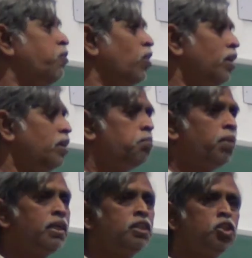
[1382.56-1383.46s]
for it
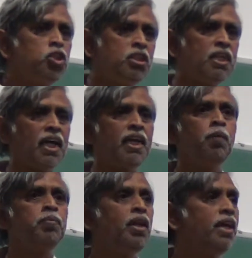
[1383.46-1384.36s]
by just jacking
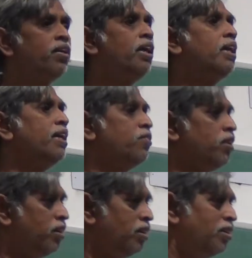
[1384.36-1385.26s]
up the laser intensity,
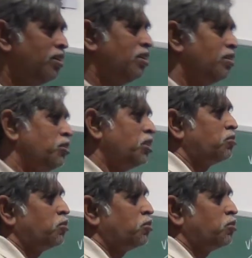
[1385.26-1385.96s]
which of